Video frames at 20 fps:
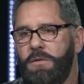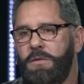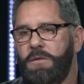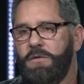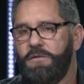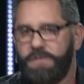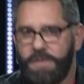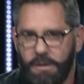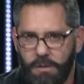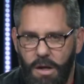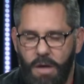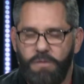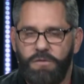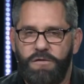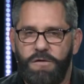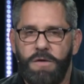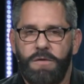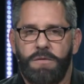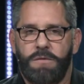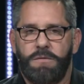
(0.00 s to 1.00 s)
still owns
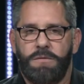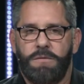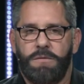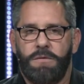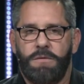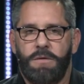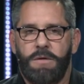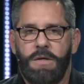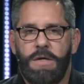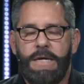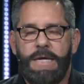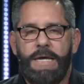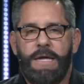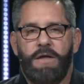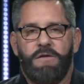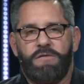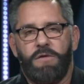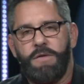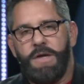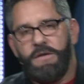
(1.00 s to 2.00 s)
you.
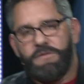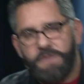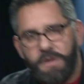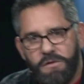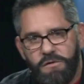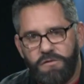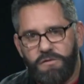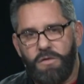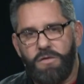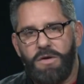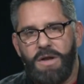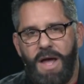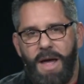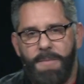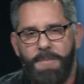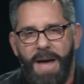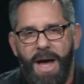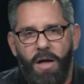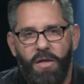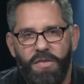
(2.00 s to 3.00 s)
So he's concerned
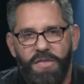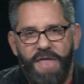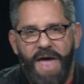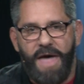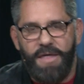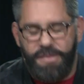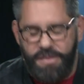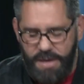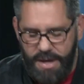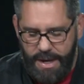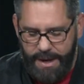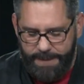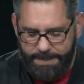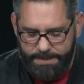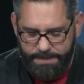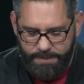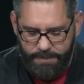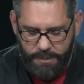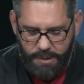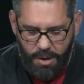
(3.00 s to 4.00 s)
about that thing.
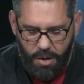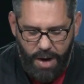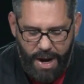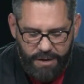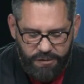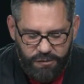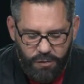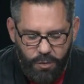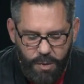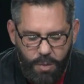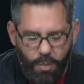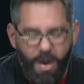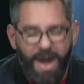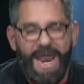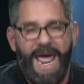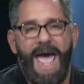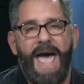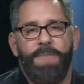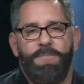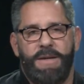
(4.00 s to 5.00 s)
All right, so we want
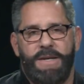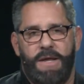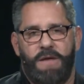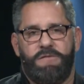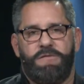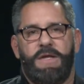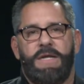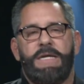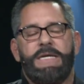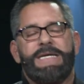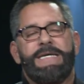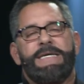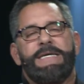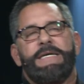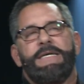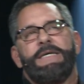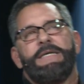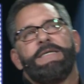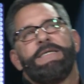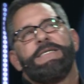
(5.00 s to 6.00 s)
happiness. And
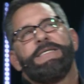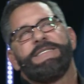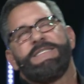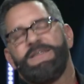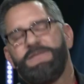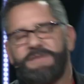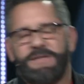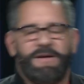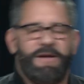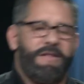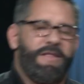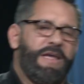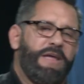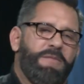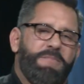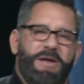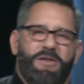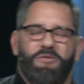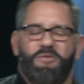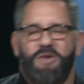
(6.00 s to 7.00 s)
sometimes I think
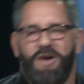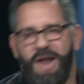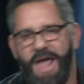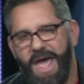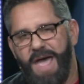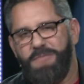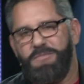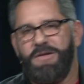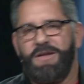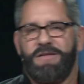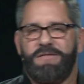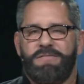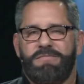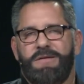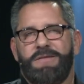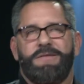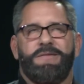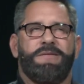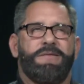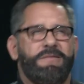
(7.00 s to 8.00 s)
about the word happiness. I'm
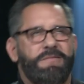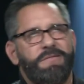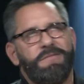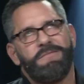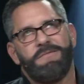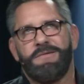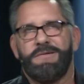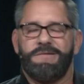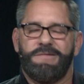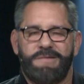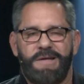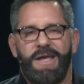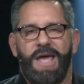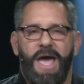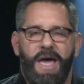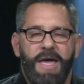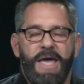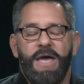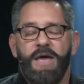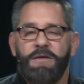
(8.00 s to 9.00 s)
like, oh, I don't want to say
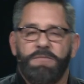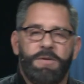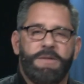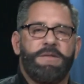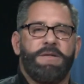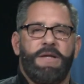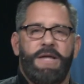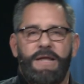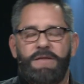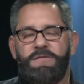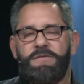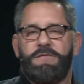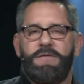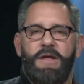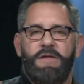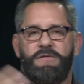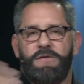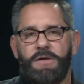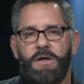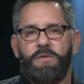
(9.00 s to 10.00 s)
happy. But it's,
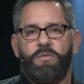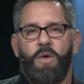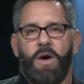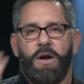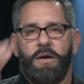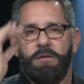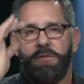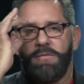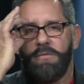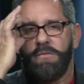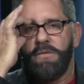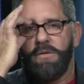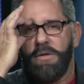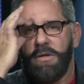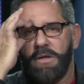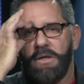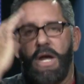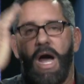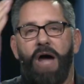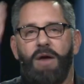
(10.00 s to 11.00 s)
it's a good word.
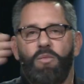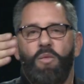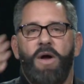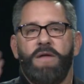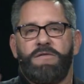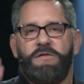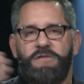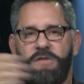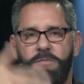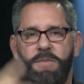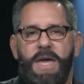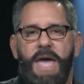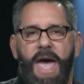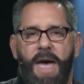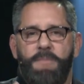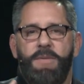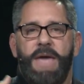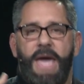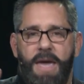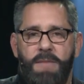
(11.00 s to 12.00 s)
God wants us to be
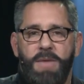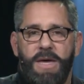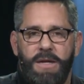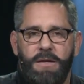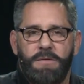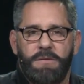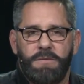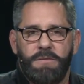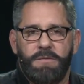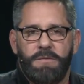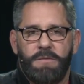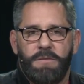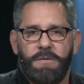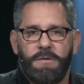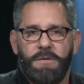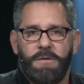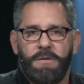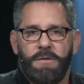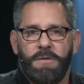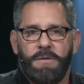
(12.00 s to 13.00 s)
happy. Amen?
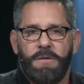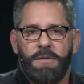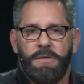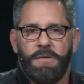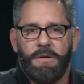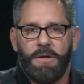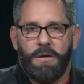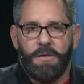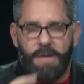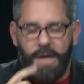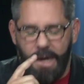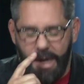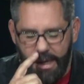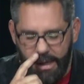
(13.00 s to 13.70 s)
Okay,